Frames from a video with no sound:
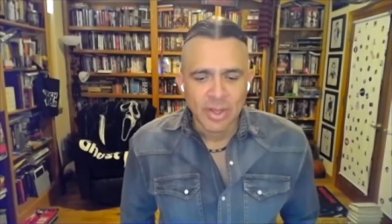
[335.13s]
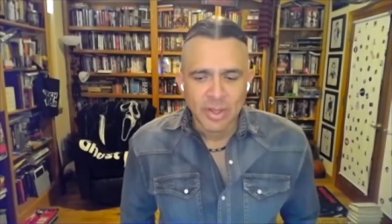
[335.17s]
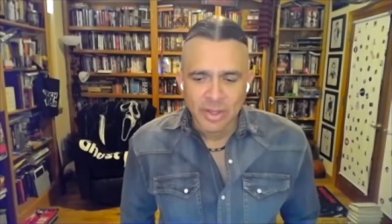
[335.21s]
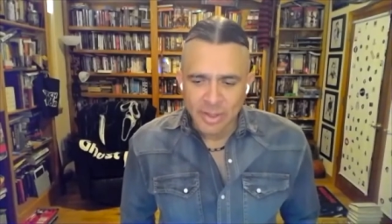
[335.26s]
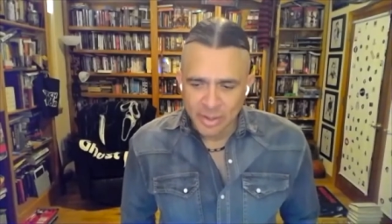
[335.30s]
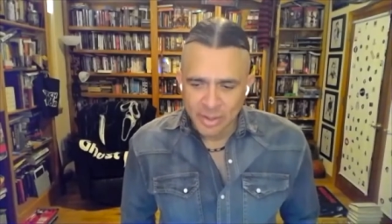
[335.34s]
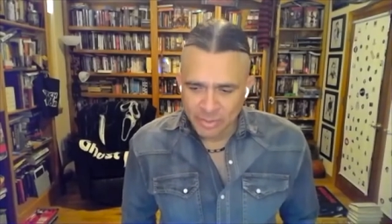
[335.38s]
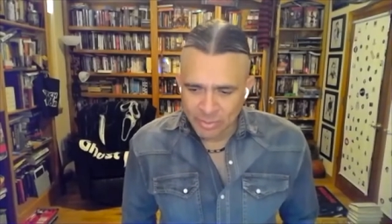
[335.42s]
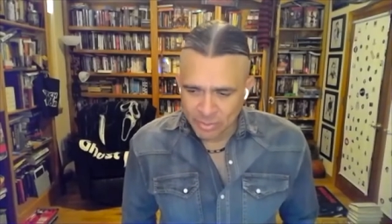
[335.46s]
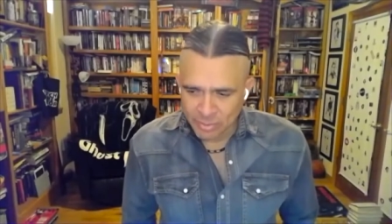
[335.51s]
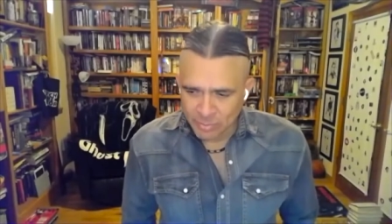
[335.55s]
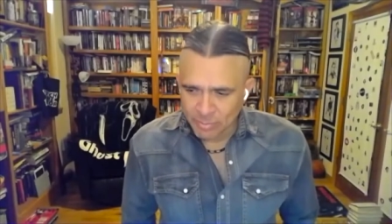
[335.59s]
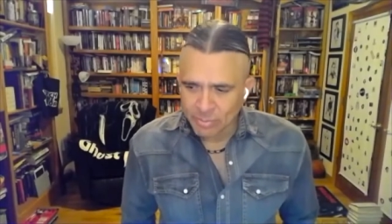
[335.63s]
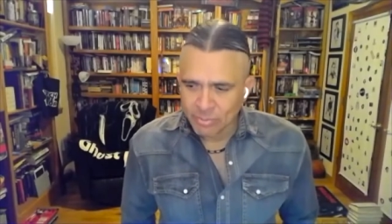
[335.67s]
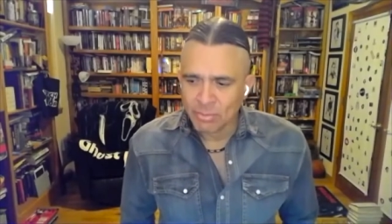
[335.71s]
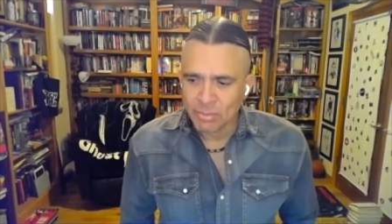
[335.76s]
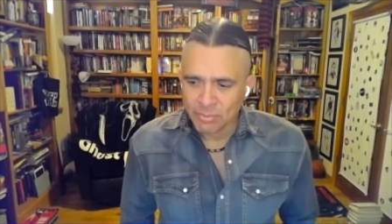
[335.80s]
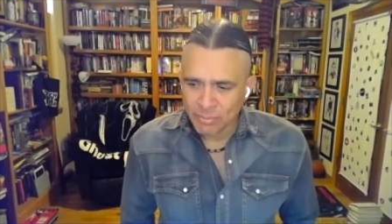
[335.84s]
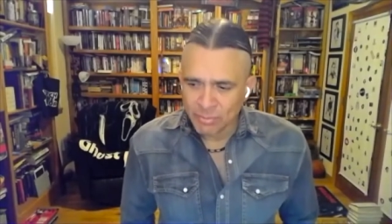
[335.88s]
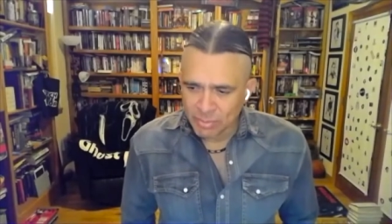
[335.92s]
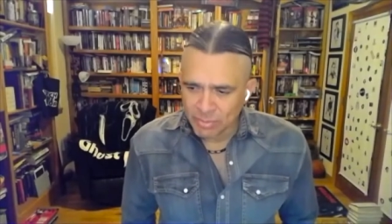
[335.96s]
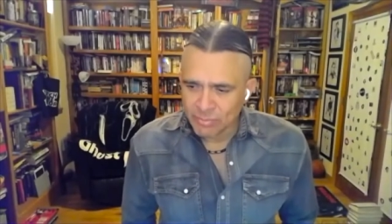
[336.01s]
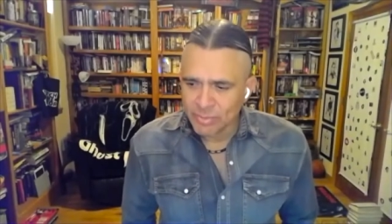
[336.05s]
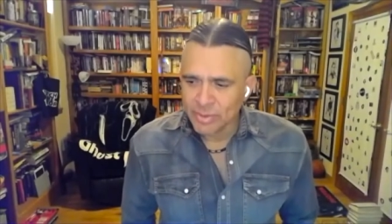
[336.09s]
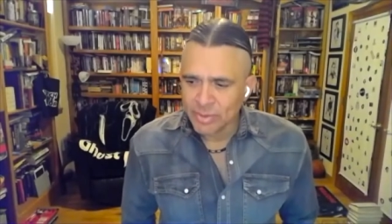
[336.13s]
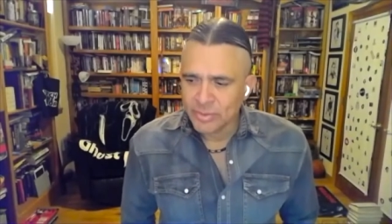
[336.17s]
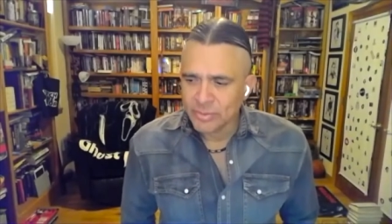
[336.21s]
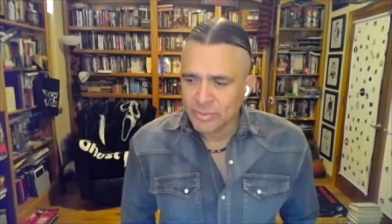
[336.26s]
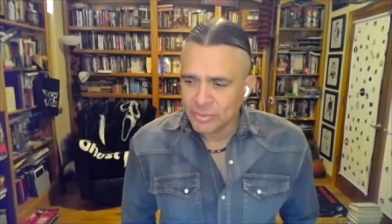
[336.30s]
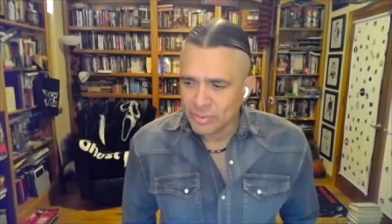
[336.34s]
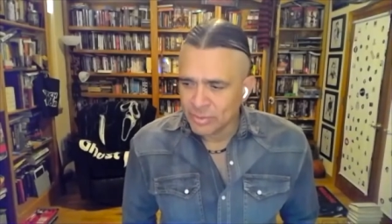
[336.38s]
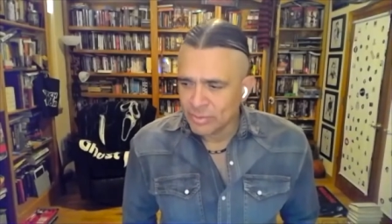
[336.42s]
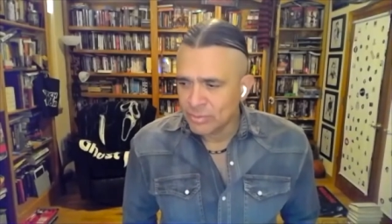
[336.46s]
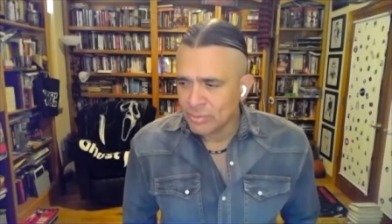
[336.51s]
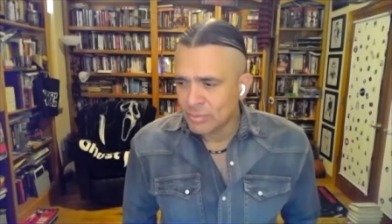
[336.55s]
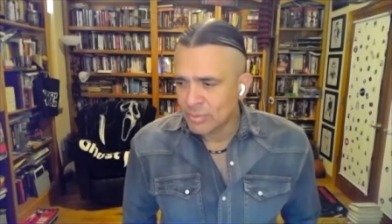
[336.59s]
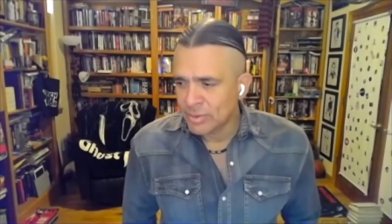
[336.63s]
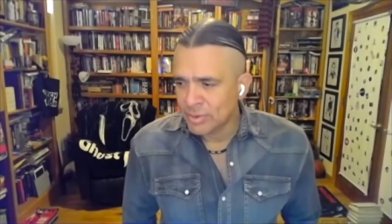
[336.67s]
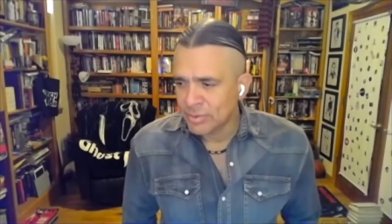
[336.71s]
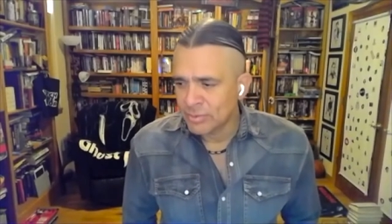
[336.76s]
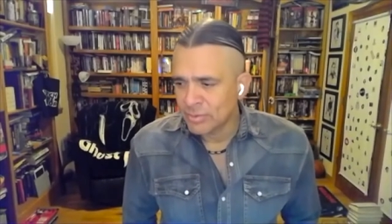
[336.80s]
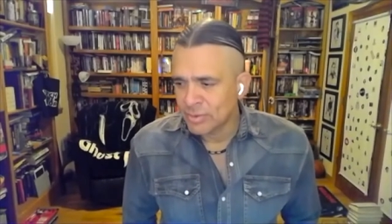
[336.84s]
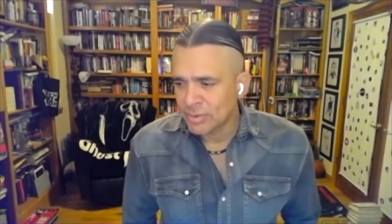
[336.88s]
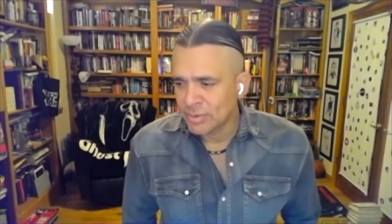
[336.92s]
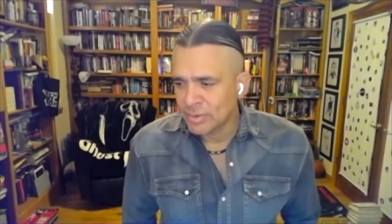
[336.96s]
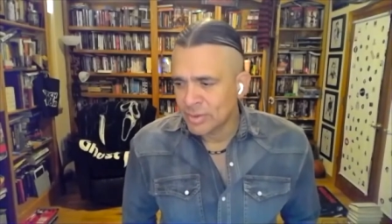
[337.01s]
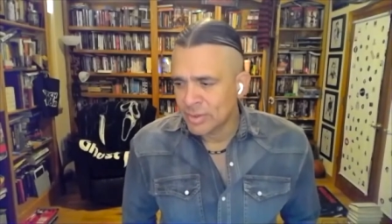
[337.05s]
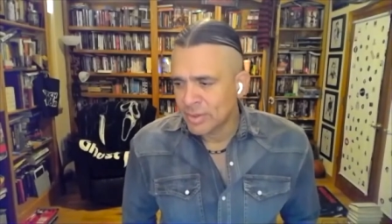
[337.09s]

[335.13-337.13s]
it's some sort of revenge situation.